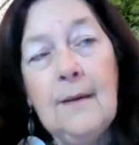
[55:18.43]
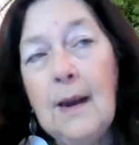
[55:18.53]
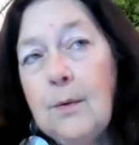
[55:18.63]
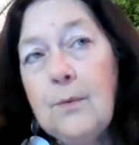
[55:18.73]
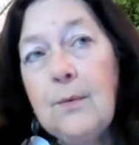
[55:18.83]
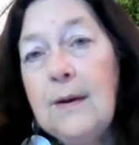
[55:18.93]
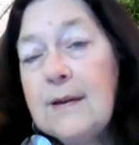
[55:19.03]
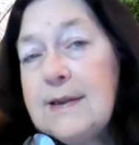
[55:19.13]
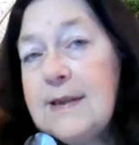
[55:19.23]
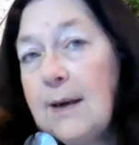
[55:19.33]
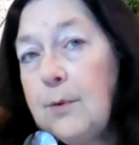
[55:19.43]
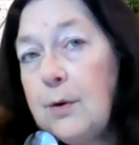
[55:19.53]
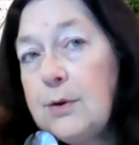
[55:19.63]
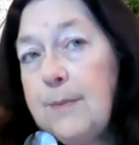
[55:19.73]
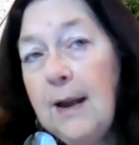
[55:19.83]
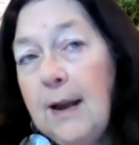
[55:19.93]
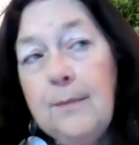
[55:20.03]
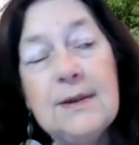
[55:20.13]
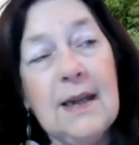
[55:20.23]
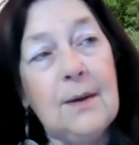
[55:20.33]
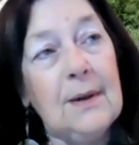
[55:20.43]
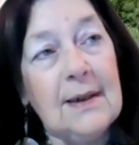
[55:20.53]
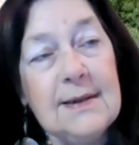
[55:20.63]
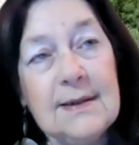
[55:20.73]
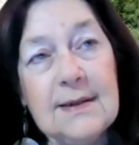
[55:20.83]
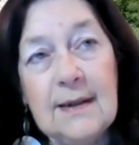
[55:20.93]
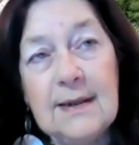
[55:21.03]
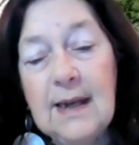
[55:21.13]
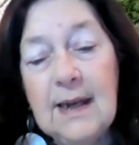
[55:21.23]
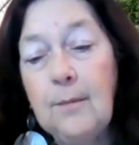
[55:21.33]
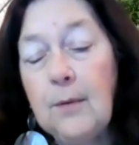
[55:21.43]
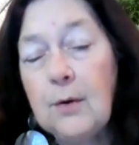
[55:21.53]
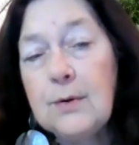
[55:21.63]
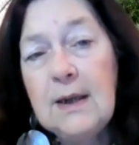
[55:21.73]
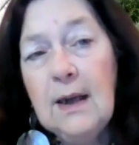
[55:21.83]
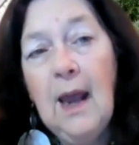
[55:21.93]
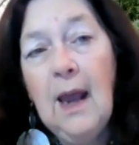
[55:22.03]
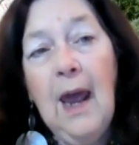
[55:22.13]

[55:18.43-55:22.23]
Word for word: They would read the same newspapers, they would listen to the same music.